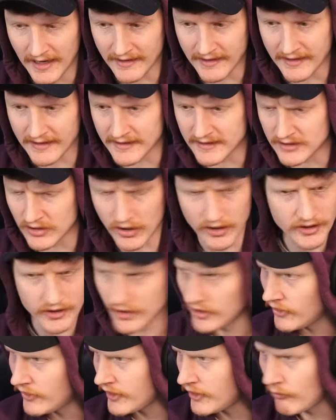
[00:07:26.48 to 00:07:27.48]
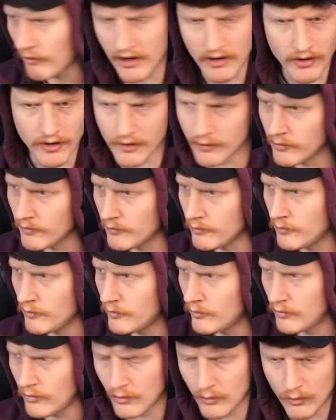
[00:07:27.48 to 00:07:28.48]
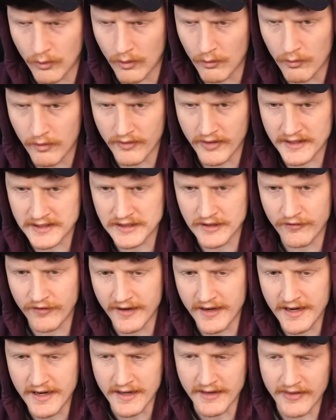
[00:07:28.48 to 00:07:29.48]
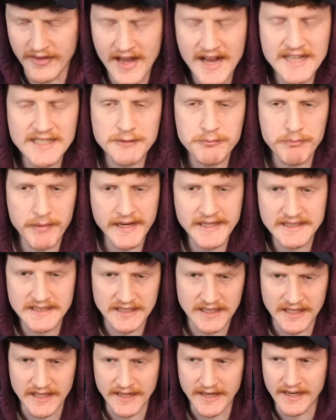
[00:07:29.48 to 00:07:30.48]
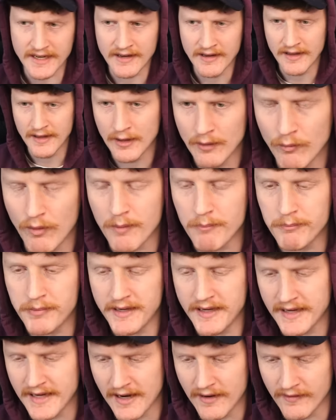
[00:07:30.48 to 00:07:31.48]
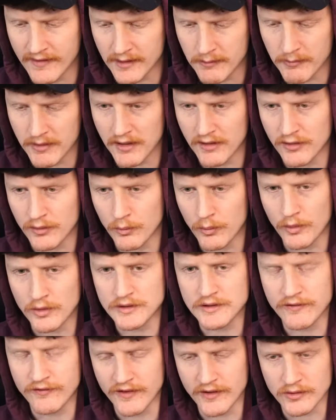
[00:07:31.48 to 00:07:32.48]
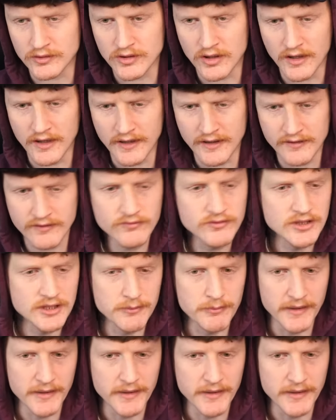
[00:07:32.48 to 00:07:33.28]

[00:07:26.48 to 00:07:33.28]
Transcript: And then you're looking around like, what, there's nothing here. That is basically what being out in the middle of the water feels like to